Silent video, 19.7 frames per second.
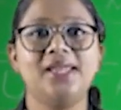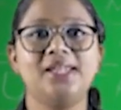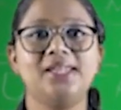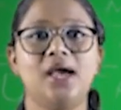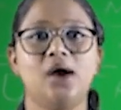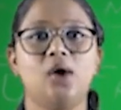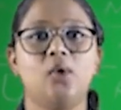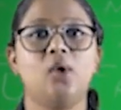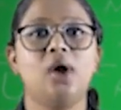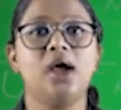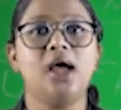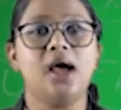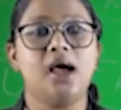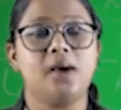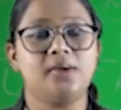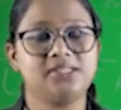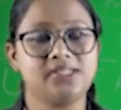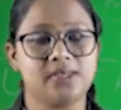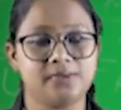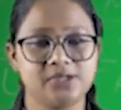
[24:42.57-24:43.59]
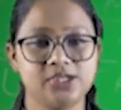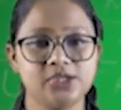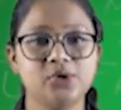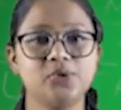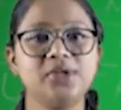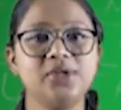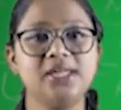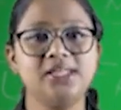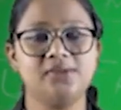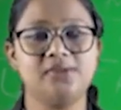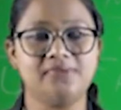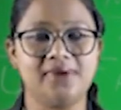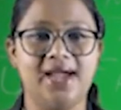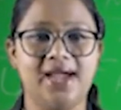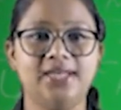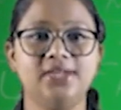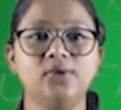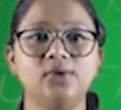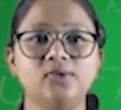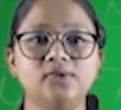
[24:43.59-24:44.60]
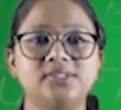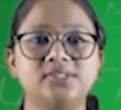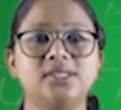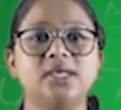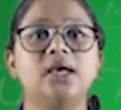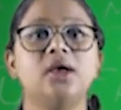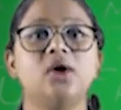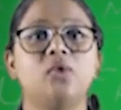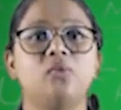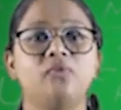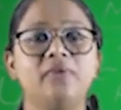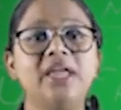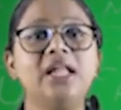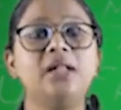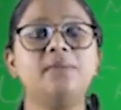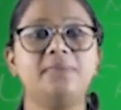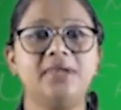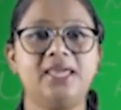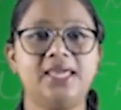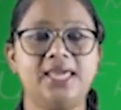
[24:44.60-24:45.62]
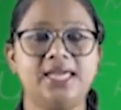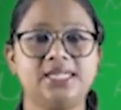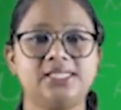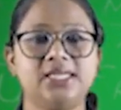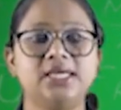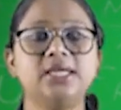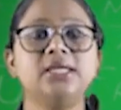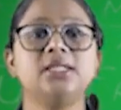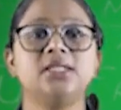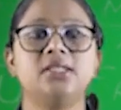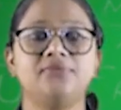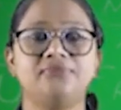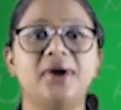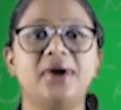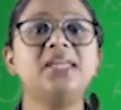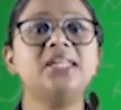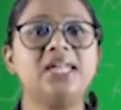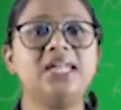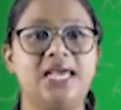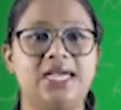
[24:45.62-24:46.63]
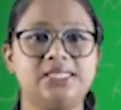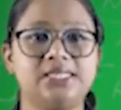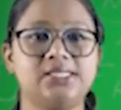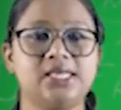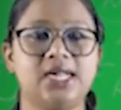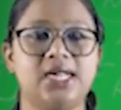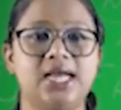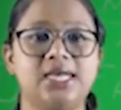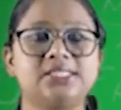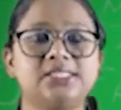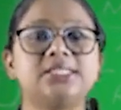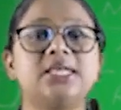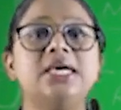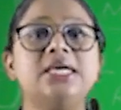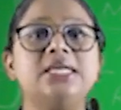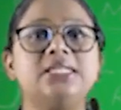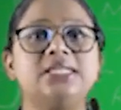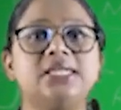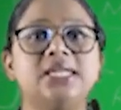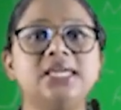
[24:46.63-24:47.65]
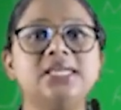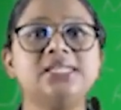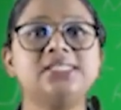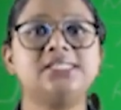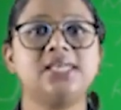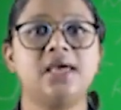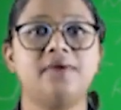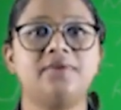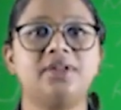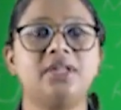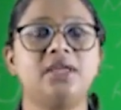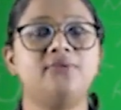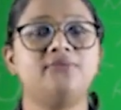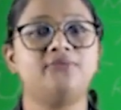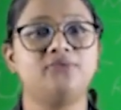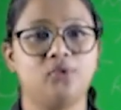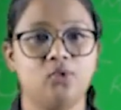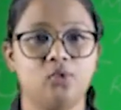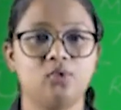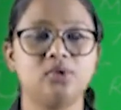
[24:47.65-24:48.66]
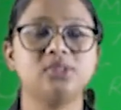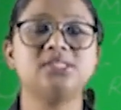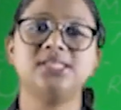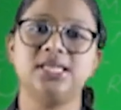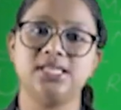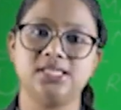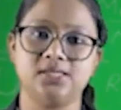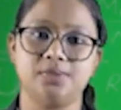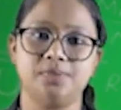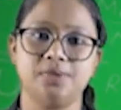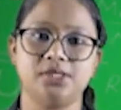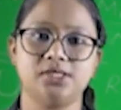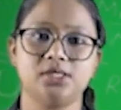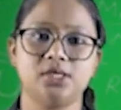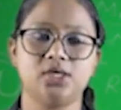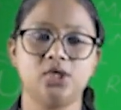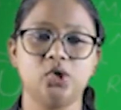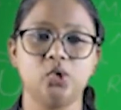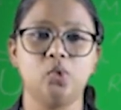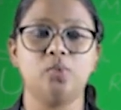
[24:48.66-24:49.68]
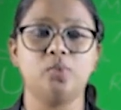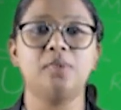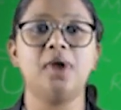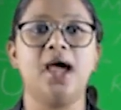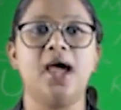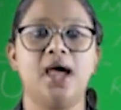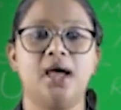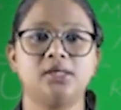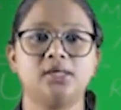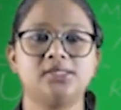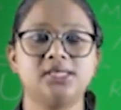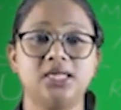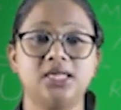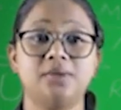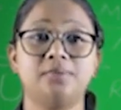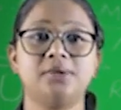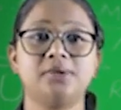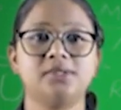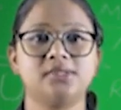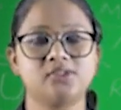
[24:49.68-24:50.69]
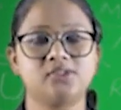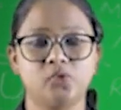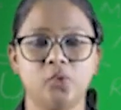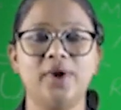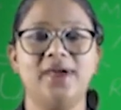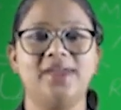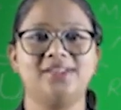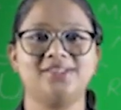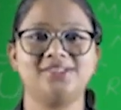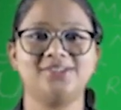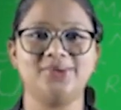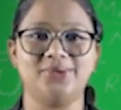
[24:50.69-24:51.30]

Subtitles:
Now substituting the values, we will be getting the final answer as 374 centimeter square.